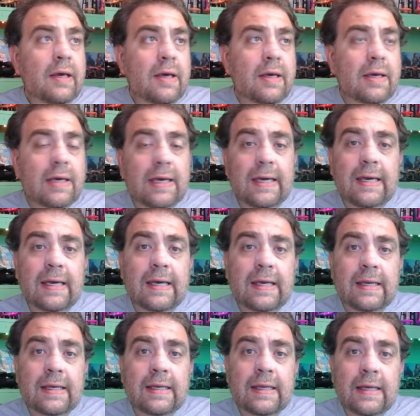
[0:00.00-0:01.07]

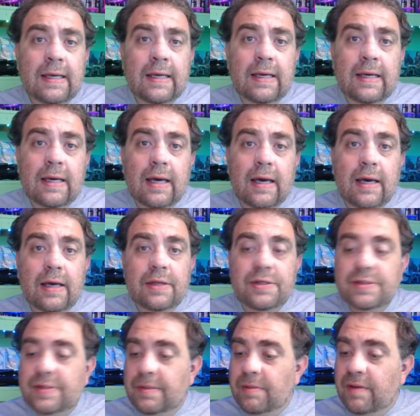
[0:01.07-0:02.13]
And I
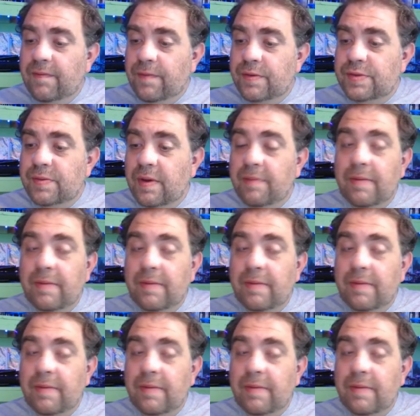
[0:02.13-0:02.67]
just did my first one.